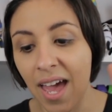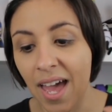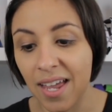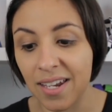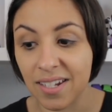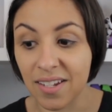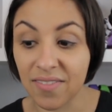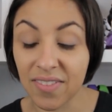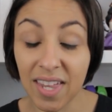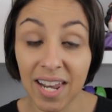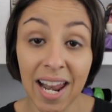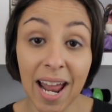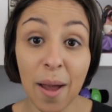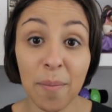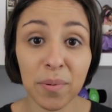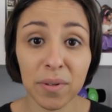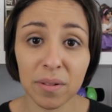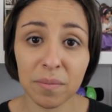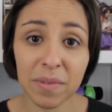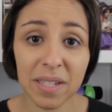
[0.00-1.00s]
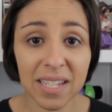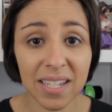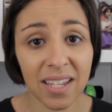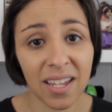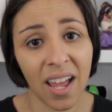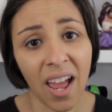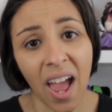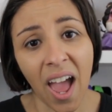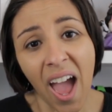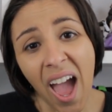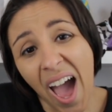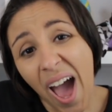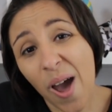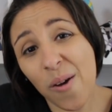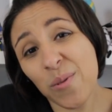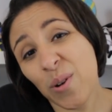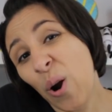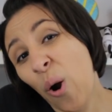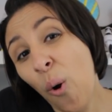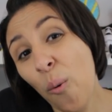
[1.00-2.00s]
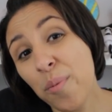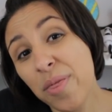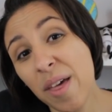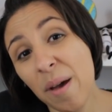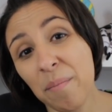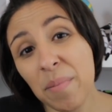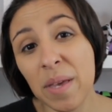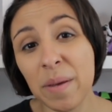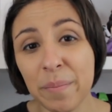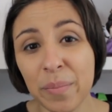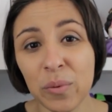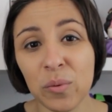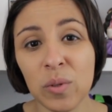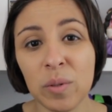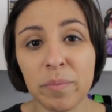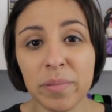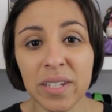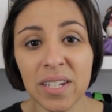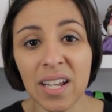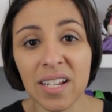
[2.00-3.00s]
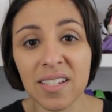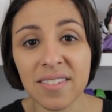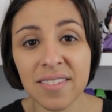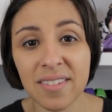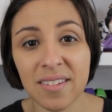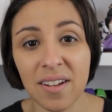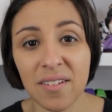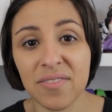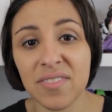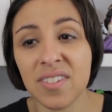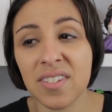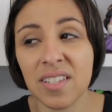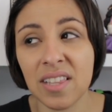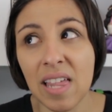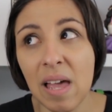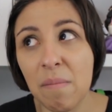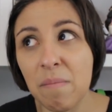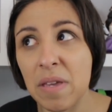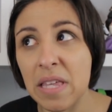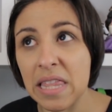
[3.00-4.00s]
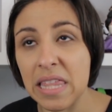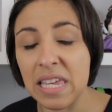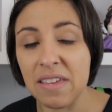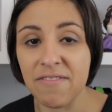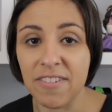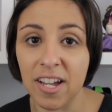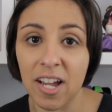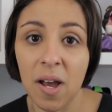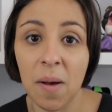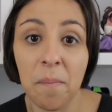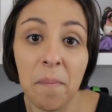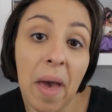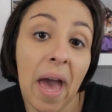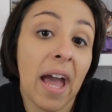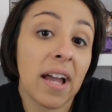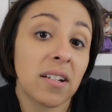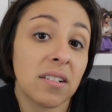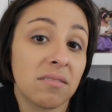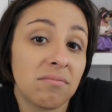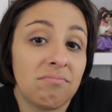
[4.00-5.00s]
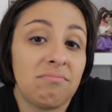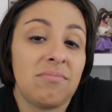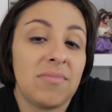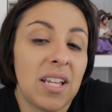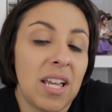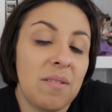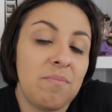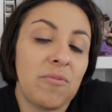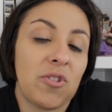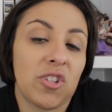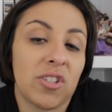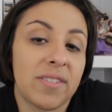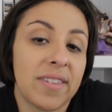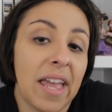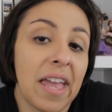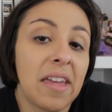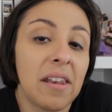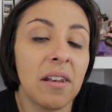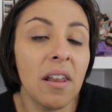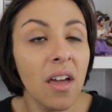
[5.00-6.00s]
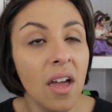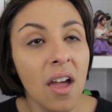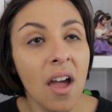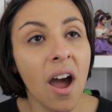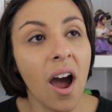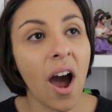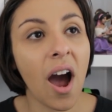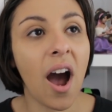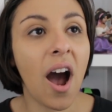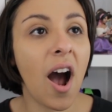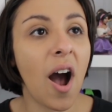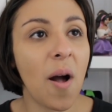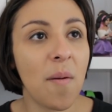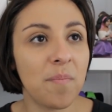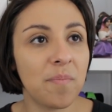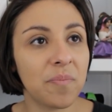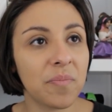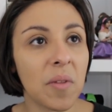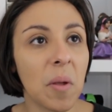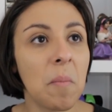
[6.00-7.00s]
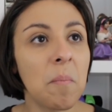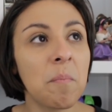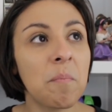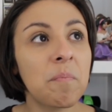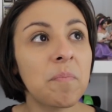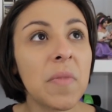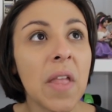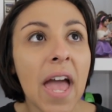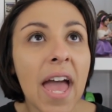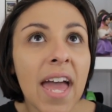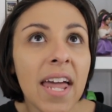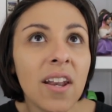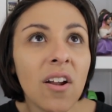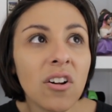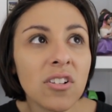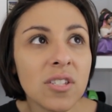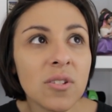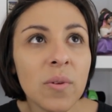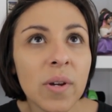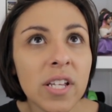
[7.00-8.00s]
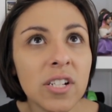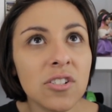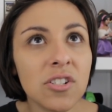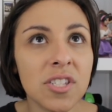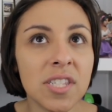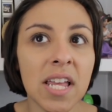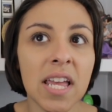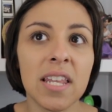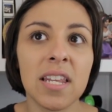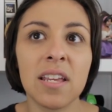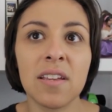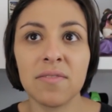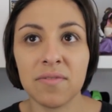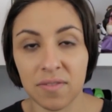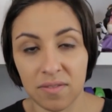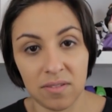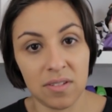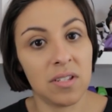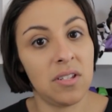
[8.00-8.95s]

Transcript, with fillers: and if that happened to me, I would hope that people would be nice enough to let me leave and come back. I'm just saying. Um, and also I understand if